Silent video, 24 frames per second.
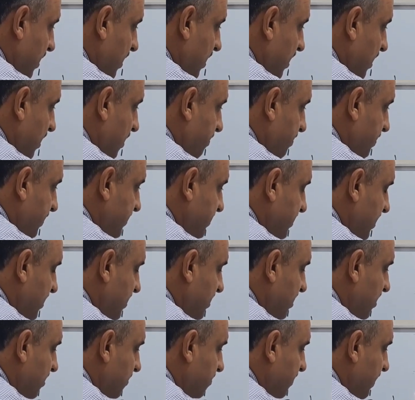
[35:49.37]

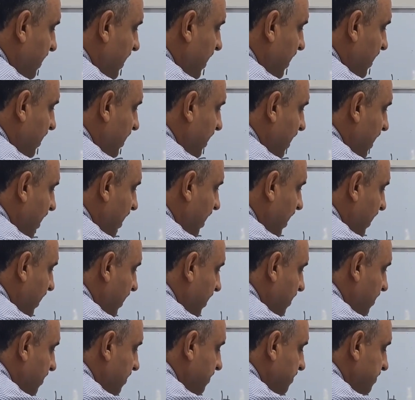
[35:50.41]
represented by a
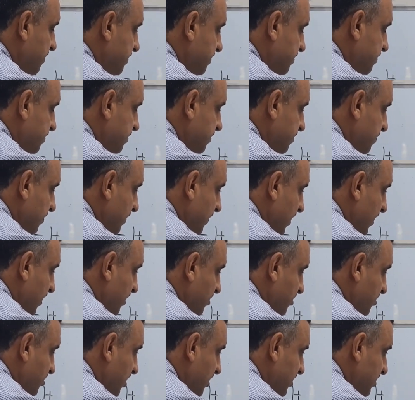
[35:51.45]
line,
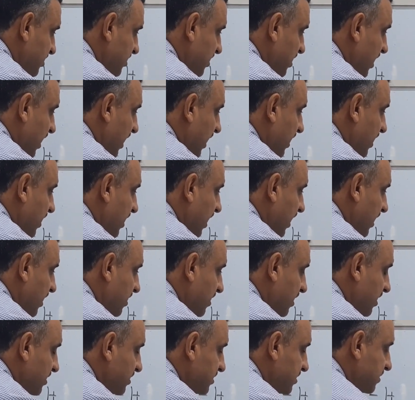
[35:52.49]
just line like
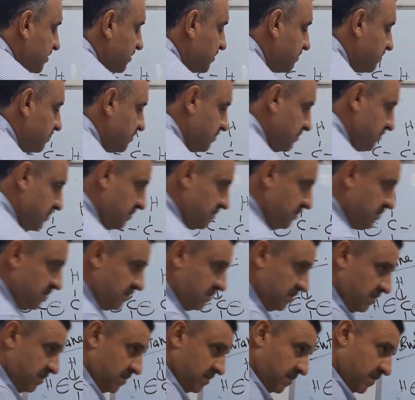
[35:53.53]
this.
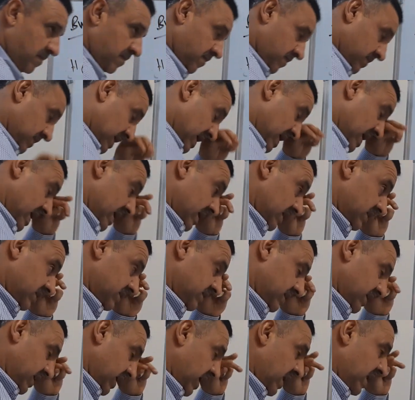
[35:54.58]
And
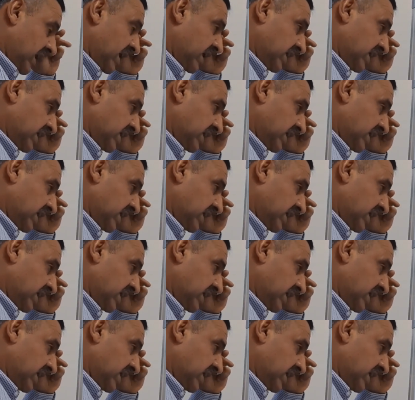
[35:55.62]
any